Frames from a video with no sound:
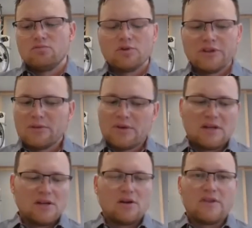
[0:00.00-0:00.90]
really
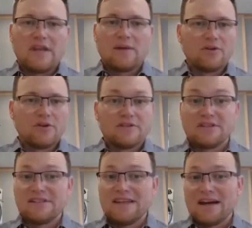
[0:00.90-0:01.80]
dependent on the neighborhood. Is
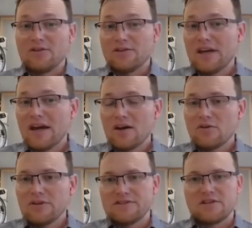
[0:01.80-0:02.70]
it
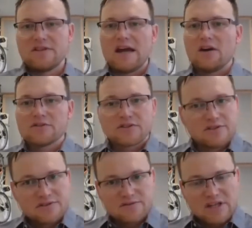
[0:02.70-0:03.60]
downtown? Is it on the
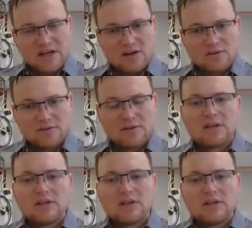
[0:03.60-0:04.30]
outskirts of town?